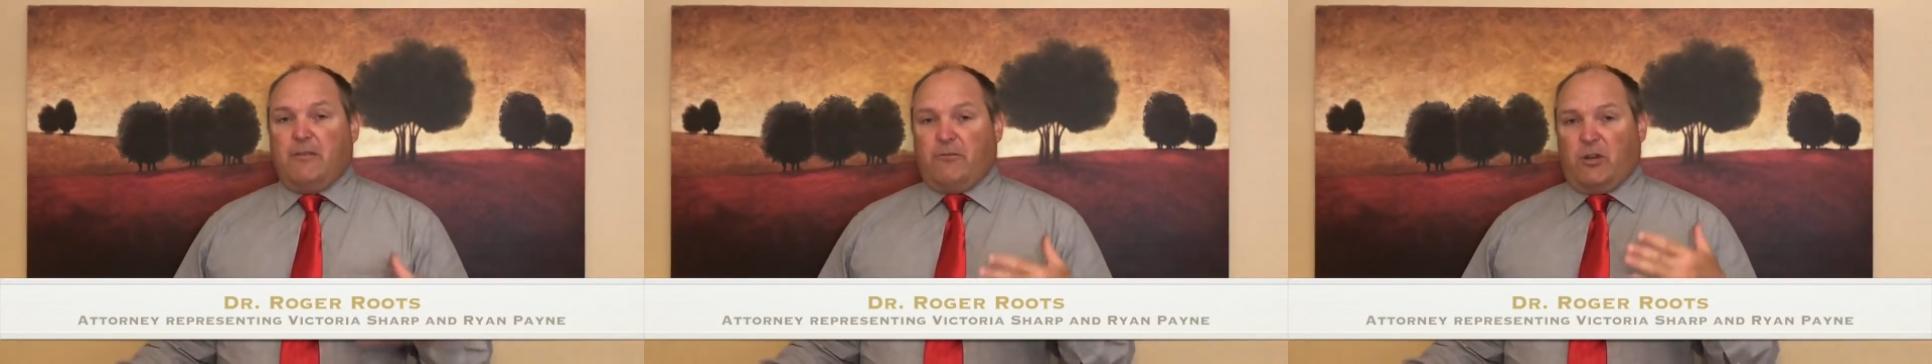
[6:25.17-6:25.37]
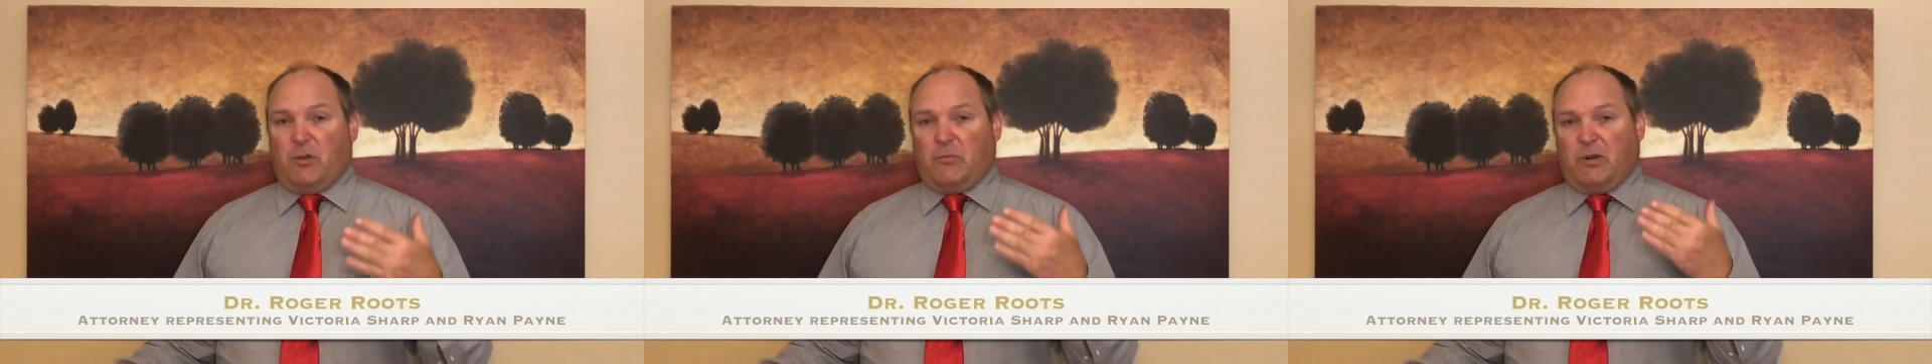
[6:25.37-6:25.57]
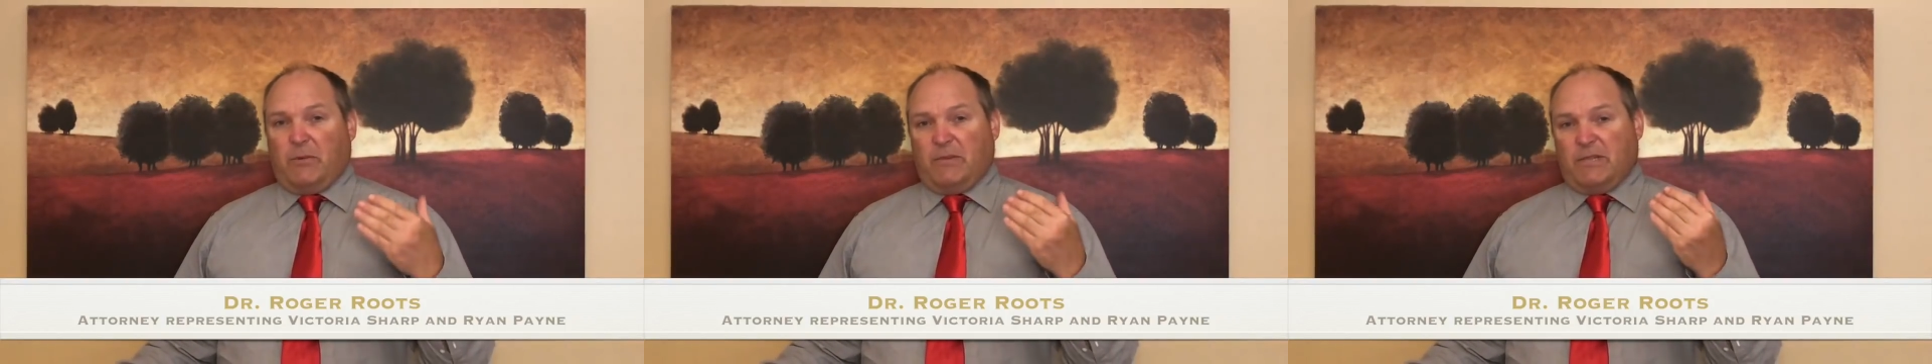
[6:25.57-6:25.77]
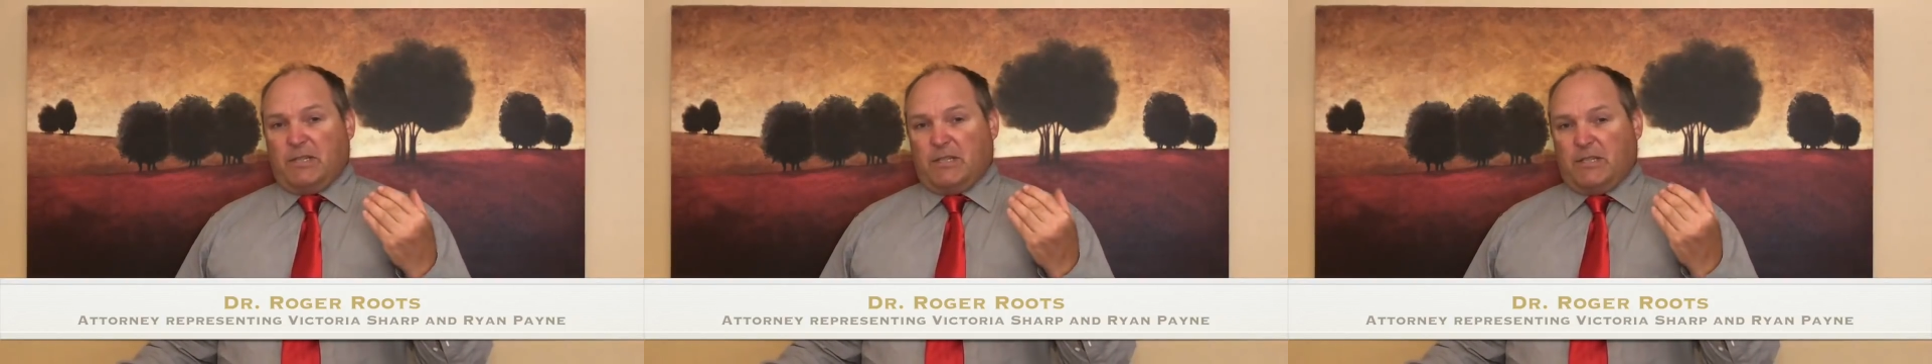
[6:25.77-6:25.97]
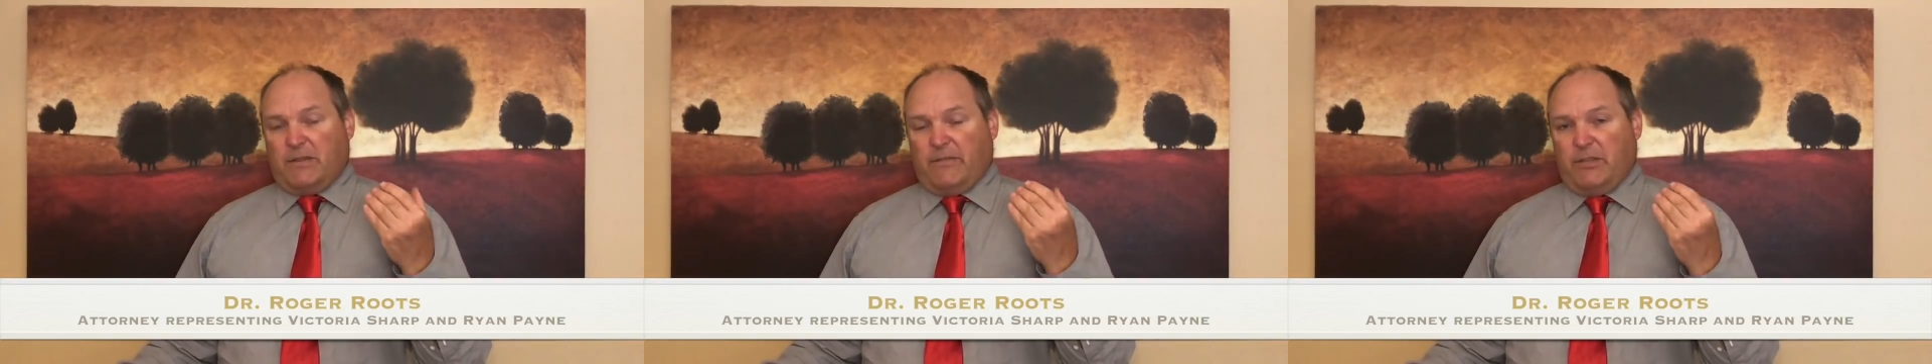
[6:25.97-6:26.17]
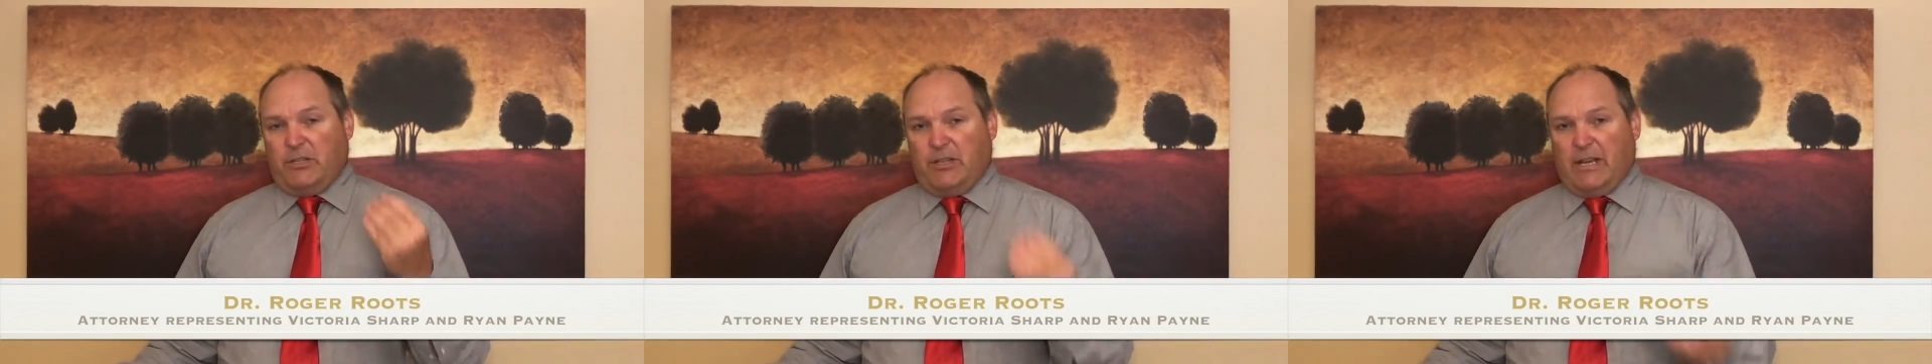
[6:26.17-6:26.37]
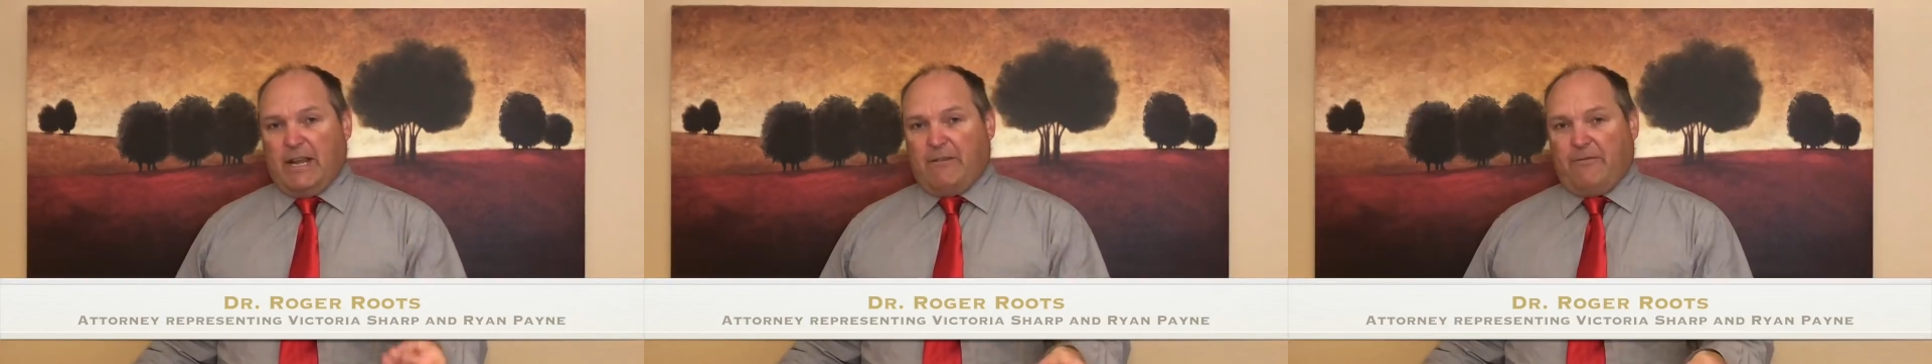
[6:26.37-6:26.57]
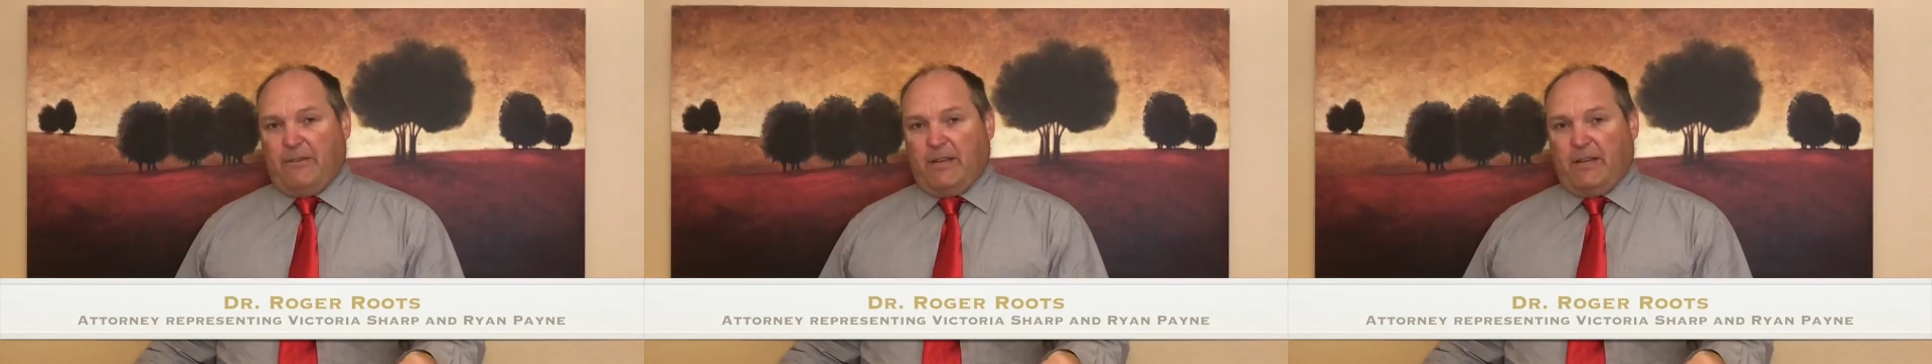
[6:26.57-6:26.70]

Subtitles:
for the purposes of the Jeanette